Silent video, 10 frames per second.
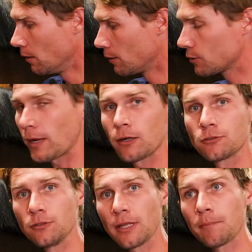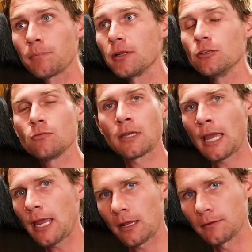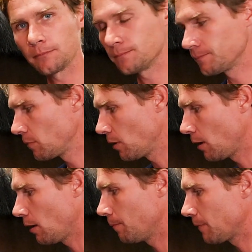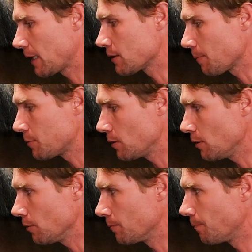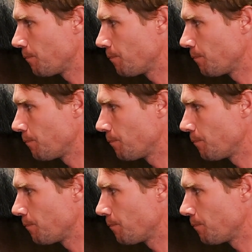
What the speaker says: So I don't do that, but you can. That's up to you.